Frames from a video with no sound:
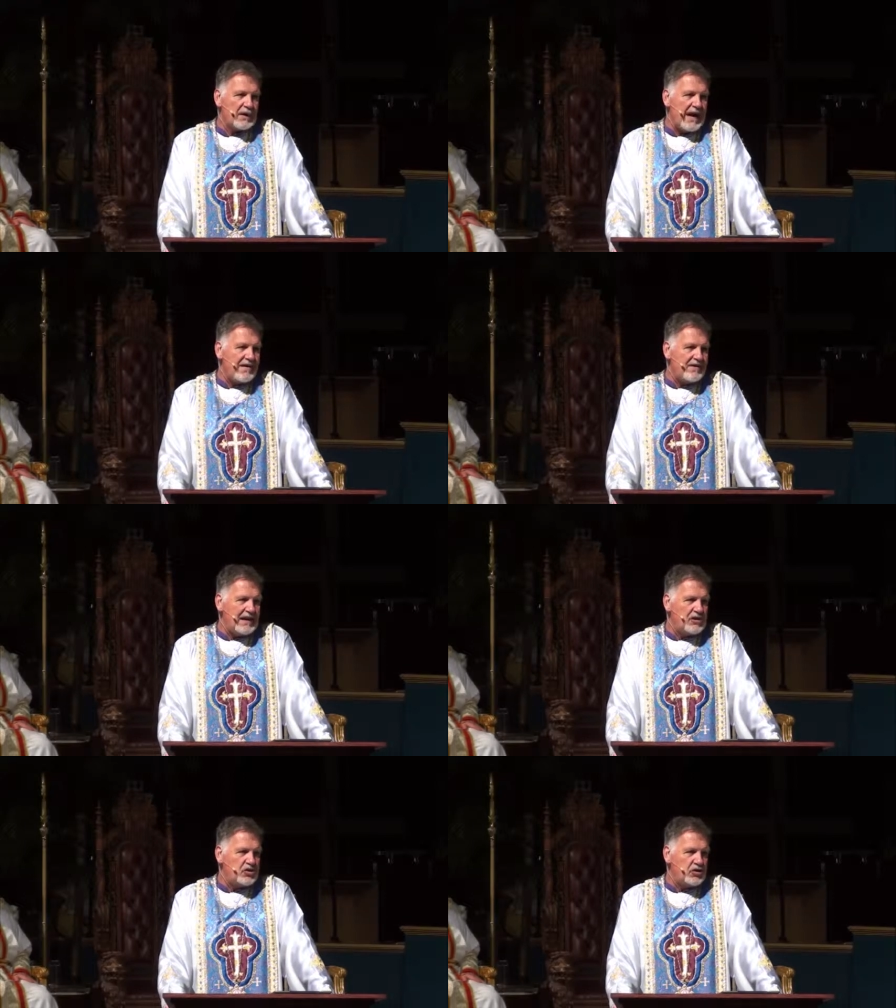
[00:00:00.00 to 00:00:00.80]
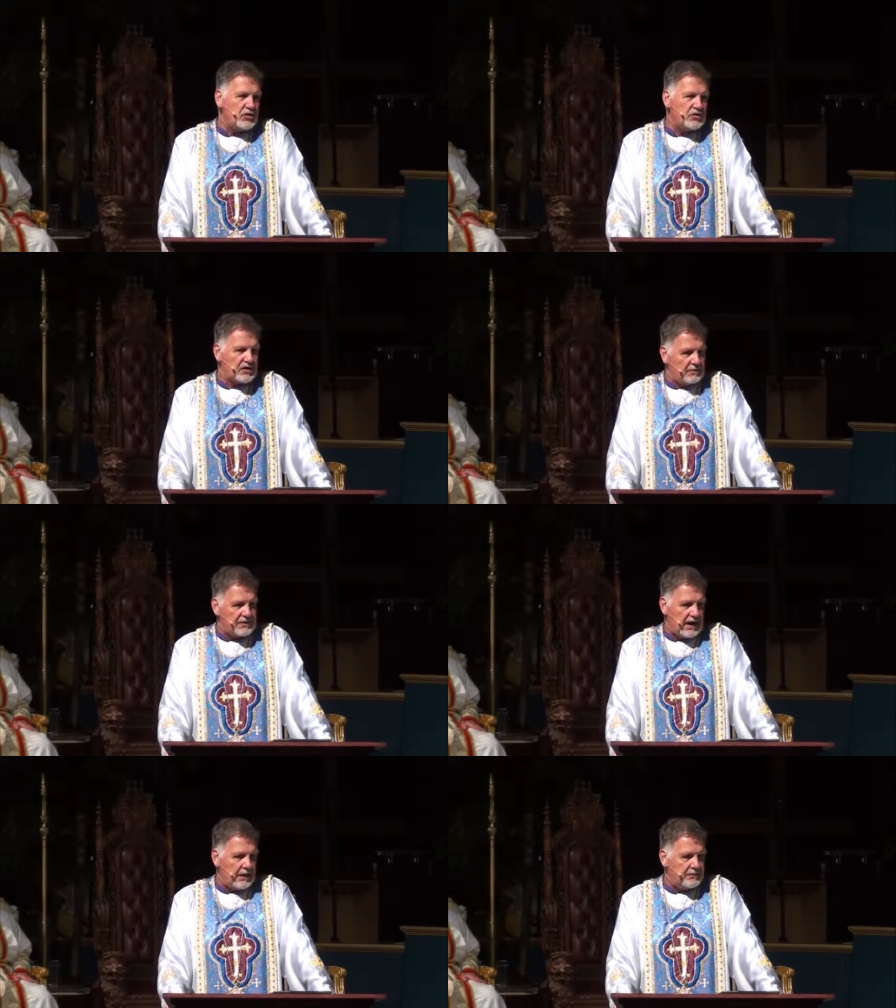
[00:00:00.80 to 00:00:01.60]
We have issues
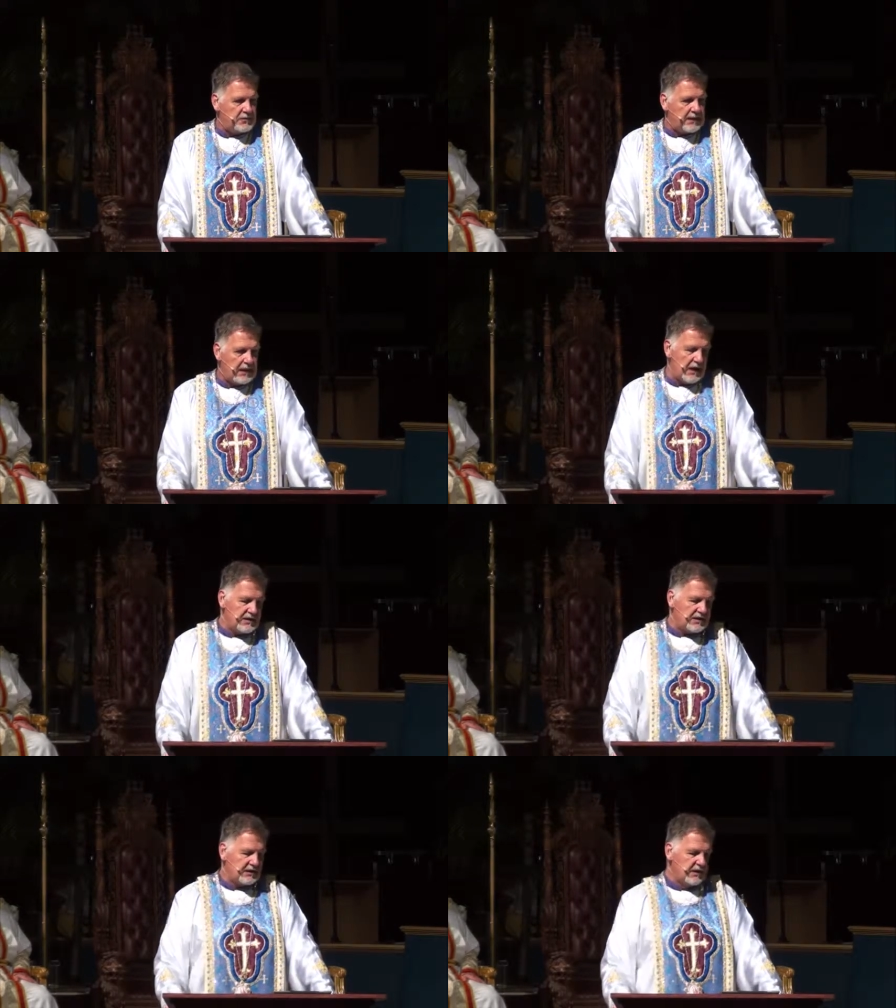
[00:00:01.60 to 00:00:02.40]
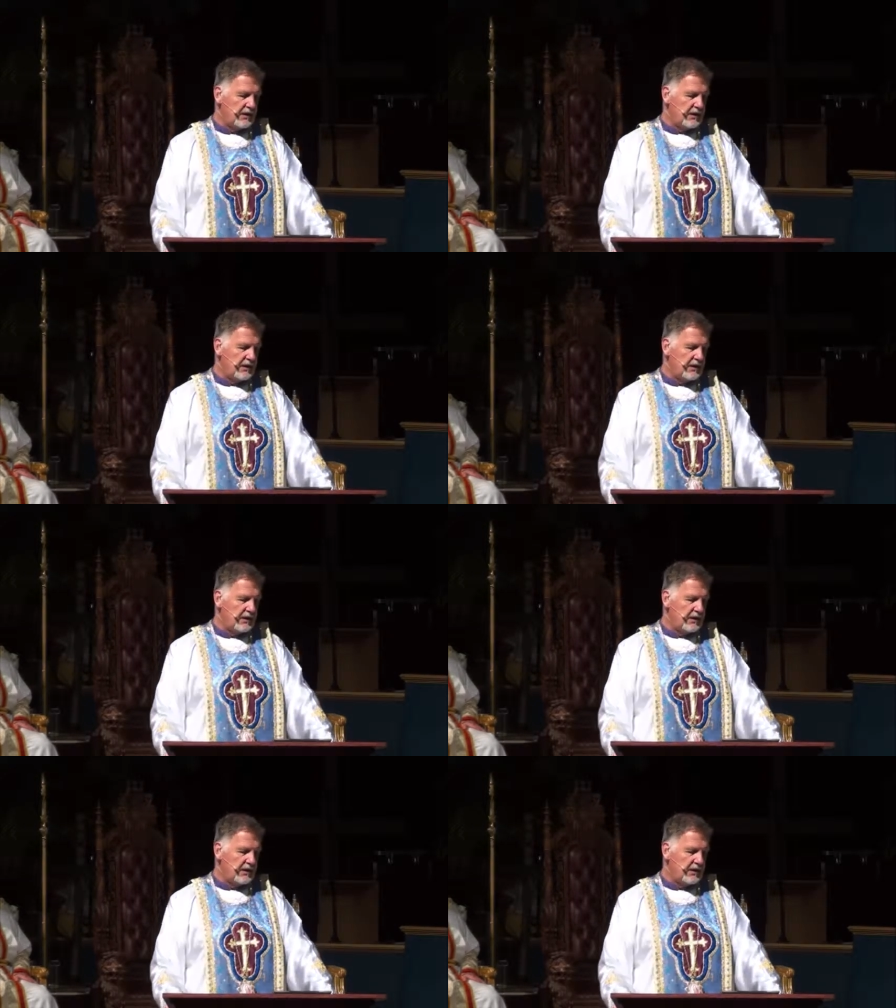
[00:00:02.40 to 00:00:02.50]
sometimes because